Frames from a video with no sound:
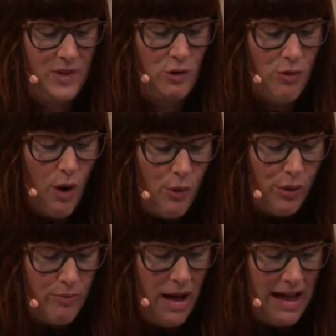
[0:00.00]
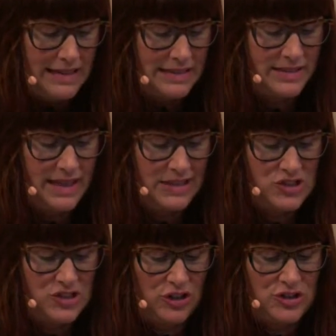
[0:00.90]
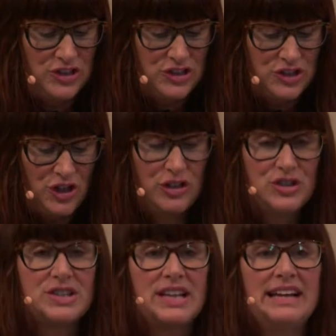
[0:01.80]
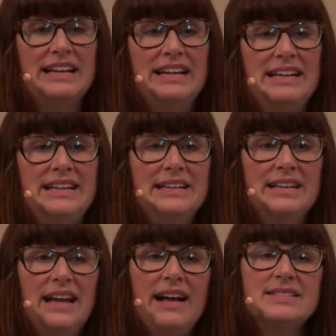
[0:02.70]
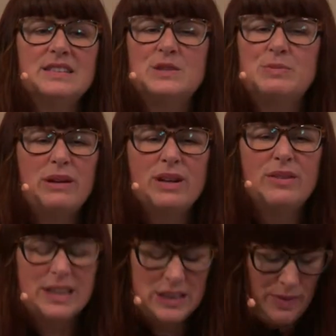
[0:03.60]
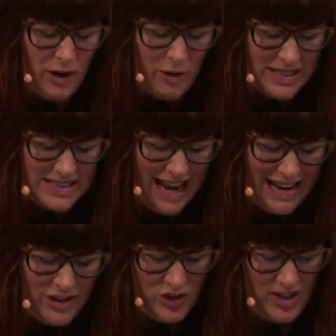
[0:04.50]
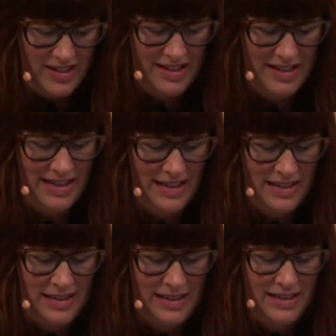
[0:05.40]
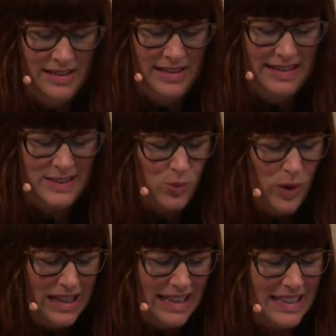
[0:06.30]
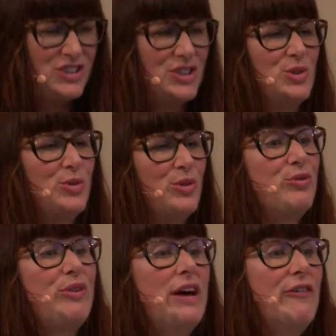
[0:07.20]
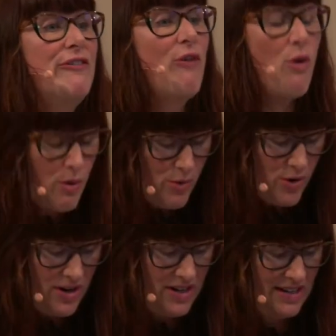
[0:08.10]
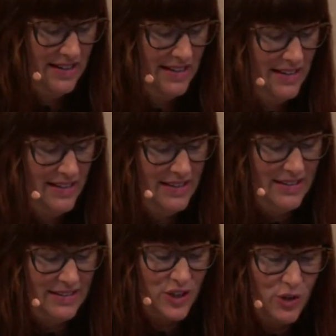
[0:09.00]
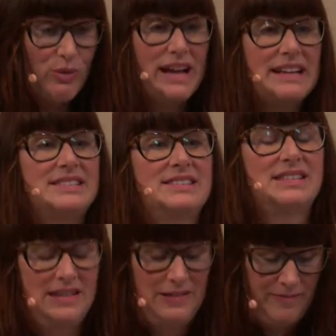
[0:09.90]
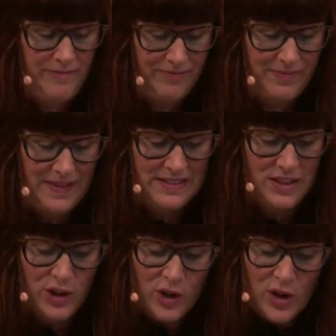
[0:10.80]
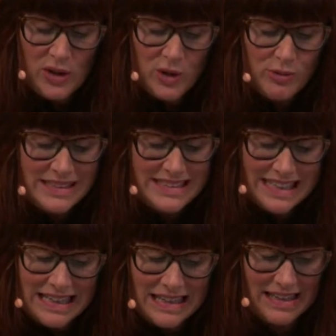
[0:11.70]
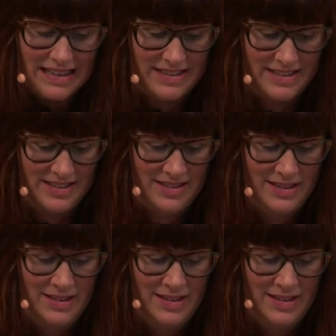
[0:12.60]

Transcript: Growth mindset church is church that has a spirit of experimentation, is willing to fail forward, to risk, to look a little ridiculous.